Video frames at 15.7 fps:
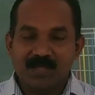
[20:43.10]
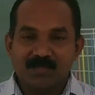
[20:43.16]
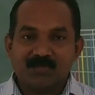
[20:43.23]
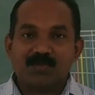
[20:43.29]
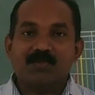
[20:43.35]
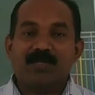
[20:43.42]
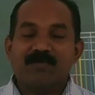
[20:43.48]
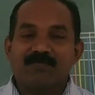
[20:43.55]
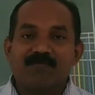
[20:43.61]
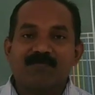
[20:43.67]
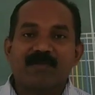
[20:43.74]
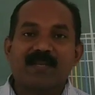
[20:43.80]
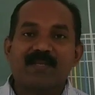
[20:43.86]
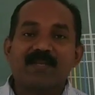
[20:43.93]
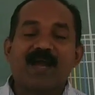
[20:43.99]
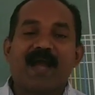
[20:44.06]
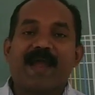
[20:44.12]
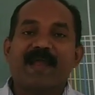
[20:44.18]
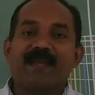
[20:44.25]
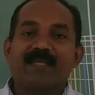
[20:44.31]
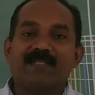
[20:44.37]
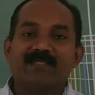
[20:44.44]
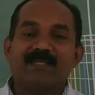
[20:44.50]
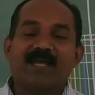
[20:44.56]
So different
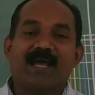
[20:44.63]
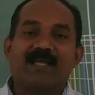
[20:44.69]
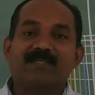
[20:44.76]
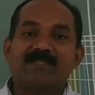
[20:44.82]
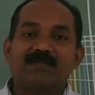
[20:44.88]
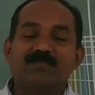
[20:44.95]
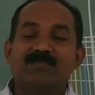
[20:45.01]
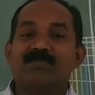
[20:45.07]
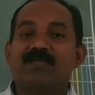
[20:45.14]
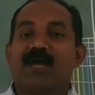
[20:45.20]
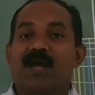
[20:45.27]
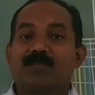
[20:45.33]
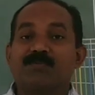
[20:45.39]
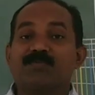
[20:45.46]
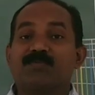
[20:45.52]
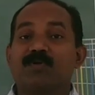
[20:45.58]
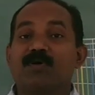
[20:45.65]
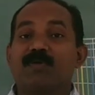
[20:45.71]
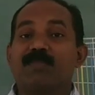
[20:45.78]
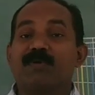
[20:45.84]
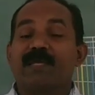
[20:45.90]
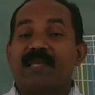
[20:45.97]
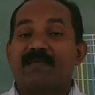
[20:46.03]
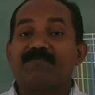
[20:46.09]
hydrogen atoms
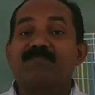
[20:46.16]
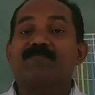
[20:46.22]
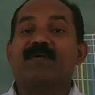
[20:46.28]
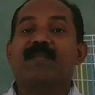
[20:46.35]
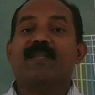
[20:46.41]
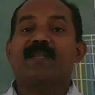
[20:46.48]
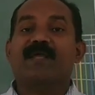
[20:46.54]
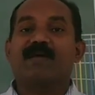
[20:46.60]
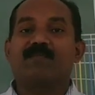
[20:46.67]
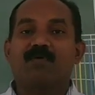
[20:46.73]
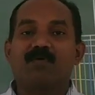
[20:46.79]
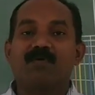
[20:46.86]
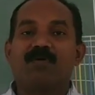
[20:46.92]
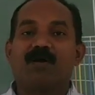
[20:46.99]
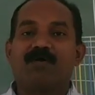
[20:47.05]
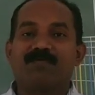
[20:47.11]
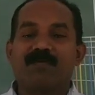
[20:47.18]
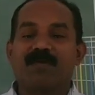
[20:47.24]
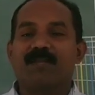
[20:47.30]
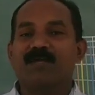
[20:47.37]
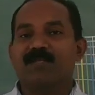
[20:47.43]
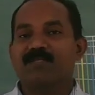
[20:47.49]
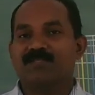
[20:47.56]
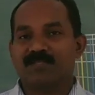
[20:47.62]
absorb a different amount of
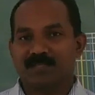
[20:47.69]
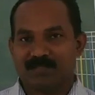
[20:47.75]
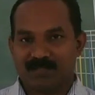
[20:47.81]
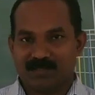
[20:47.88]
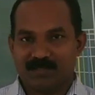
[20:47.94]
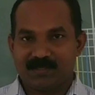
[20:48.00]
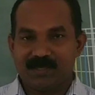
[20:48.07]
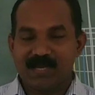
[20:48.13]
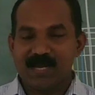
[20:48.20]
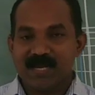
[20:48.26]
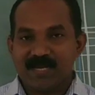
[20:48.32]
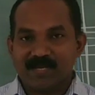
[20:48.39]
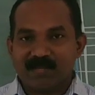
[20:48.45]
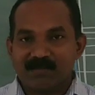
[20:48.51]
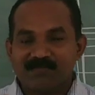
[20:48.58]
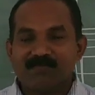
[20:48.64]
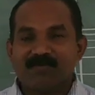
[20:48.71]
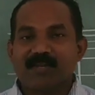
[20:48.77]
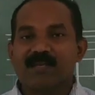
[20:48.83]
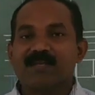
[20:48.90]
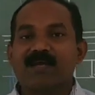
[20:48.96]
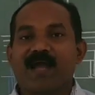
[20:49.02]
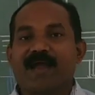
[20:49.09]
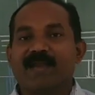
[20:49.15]
energy.
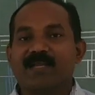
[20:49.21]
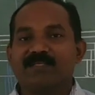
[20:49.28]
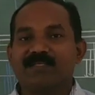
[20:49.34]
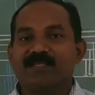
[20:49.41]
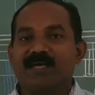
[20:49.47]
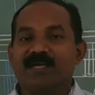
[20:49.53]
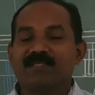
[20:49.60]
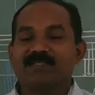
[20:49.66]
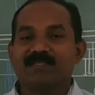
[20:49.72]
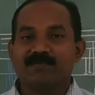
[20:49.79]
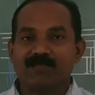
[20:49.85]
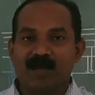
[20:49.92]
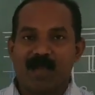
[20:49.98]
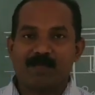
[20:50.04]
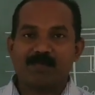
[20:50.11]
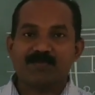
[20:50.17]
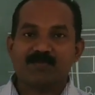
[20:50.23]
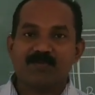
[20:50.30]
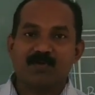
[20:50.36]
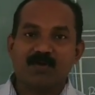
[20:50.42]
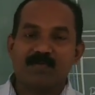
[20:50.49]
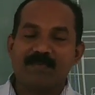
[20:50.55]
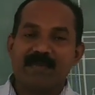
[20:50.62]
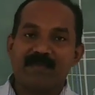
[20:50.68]
Different hydrogen atoms
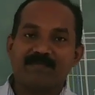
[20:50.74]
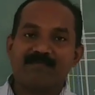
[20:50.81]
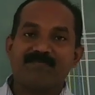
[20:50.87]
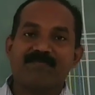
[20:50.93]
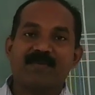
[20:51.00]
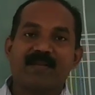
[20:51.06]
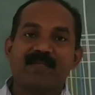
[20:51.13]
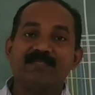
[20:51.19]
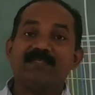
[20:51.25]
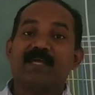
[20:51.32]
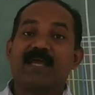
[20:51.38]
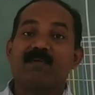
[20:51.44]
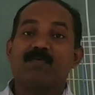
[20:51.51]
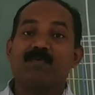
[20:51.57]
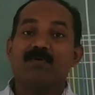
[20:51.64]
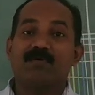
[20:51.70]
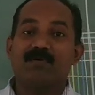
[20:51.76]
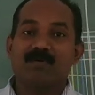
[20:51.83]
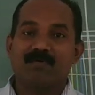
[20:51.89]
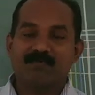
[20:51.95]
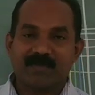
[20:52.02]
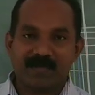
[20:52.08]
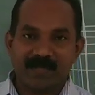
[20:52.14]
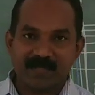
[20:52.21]
absorb different amount
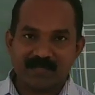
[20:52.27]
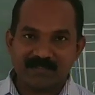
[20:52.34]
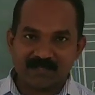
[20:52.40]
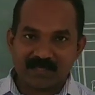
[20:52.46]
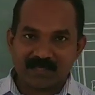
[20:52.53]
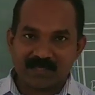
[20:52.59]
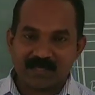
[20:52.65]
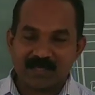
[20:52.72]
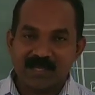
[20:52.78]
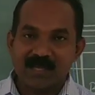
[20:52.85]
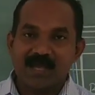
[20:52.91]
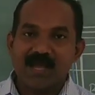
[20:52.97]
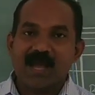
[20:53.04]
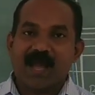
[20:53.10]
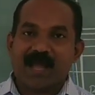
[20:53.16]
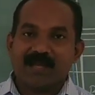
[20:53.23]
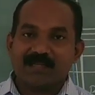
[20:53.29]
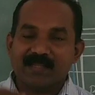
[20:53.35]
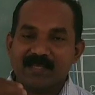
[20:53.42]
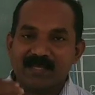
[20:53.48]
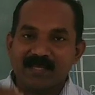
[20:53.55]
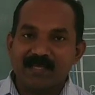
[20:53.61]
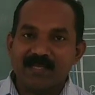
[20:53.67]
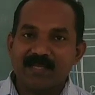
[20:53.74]
of energy, and
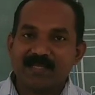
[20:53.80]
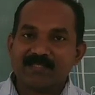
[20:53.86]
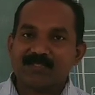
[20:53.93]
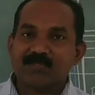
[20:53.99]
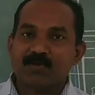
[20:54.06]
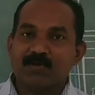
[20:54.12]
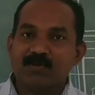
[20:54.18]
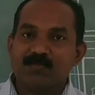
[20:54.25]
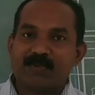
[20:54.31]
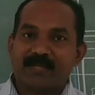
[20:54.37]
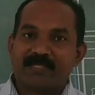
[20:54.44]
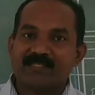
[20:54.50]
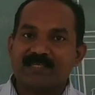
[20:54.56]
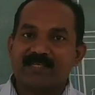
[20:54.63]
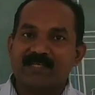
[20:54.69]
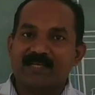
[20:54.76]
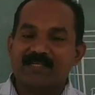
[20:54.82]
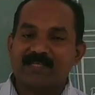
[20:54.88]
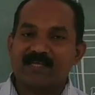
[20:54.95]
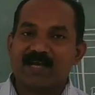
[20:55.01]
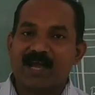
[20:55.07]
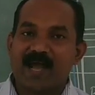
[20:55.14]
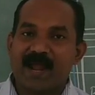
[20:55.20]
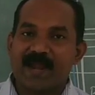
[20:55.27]
the electron present in
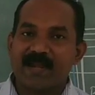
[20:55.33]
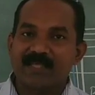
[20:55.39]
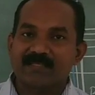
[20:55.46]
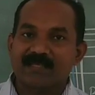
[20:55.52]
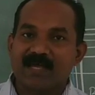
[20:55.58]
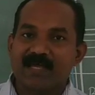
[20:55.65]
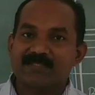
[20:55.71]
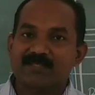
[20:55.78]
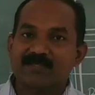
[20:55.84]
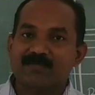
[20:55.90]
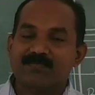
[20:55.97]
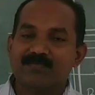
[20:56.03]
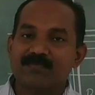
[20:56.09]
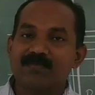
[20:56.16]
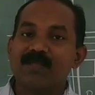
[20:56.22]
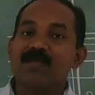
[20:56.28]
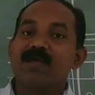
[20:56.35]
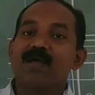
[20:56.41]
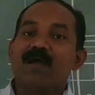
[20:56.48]
the hydrogen atom